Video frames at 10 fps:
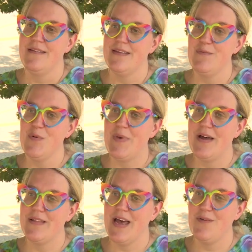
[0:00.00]
Some of
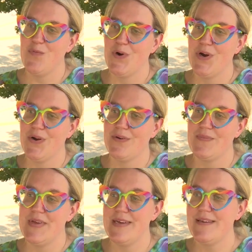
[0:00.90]
my lab work
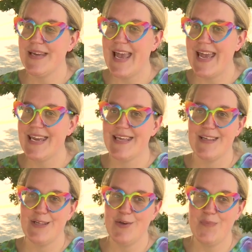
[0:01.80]
indicated
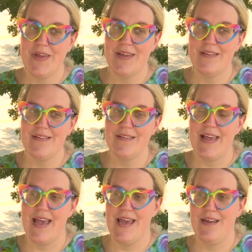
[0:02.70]
lupus
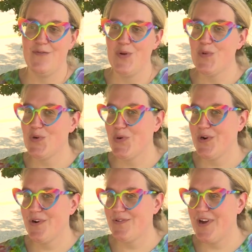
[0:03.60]
and
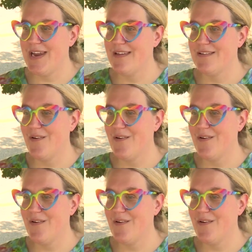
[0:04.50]
rheumatoid arthritis.